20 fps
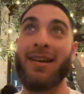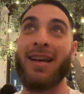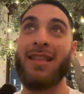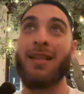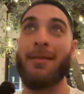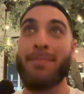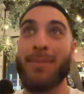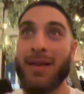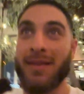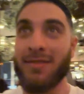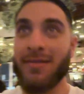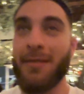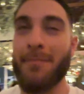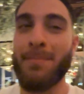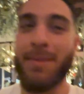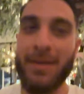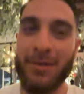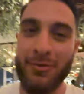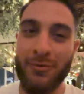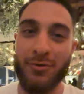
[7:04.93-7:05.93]
And the
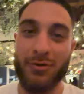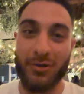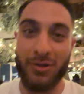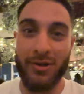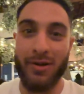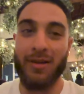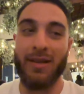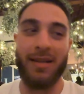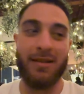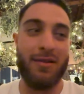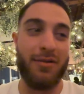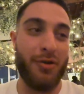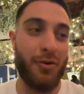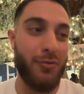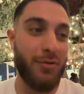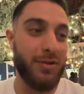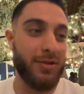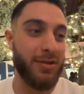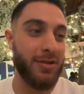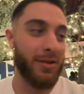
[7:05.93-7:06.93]
pizza was good. Like the dough
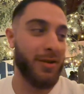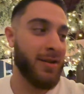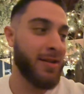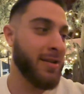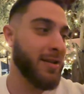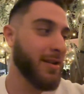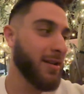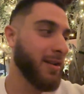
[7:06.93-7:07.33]
was good.